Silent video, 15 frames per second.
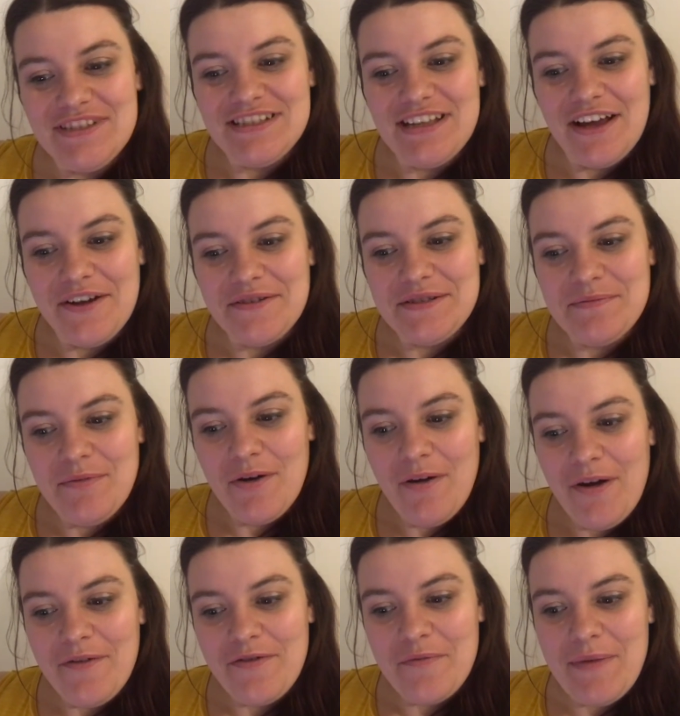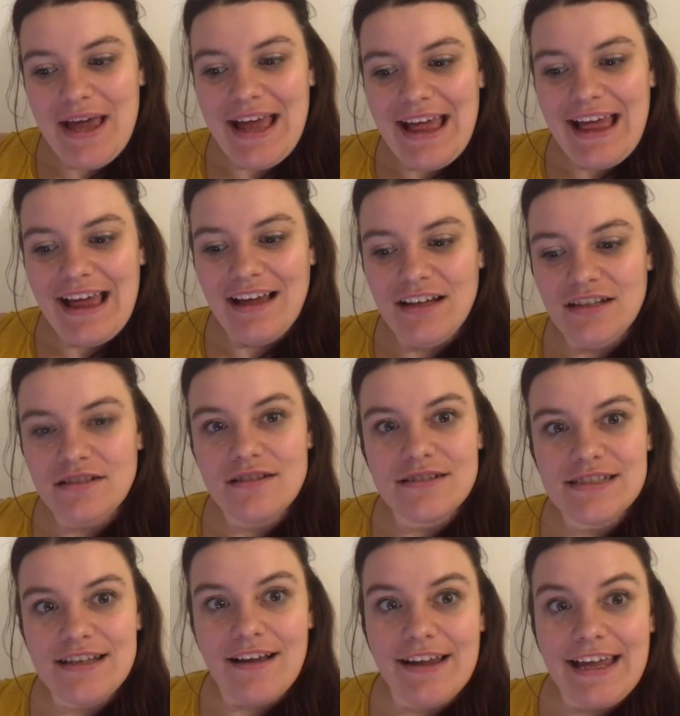So tomorrow for me
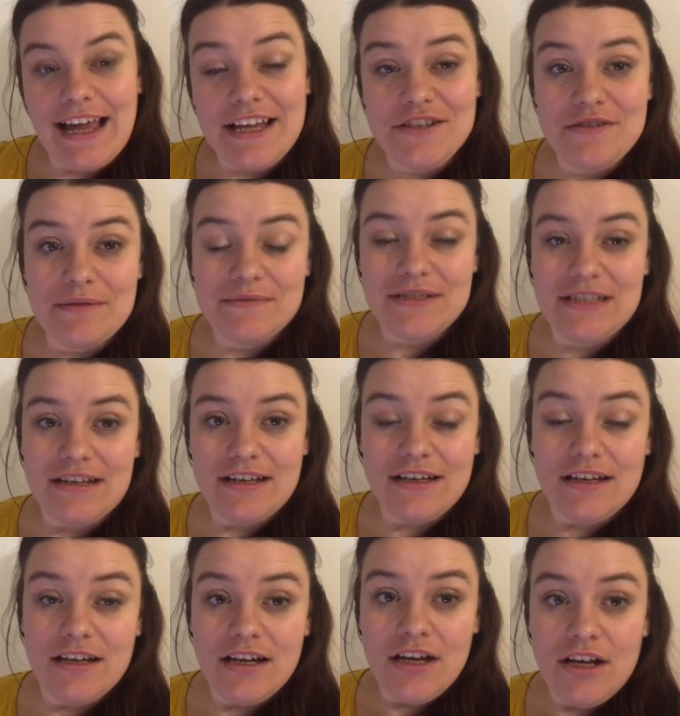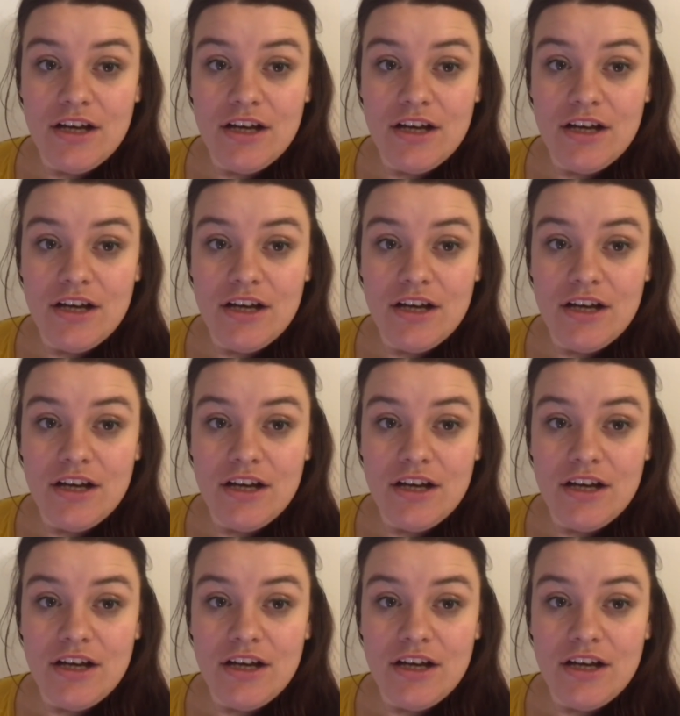looks like a trip to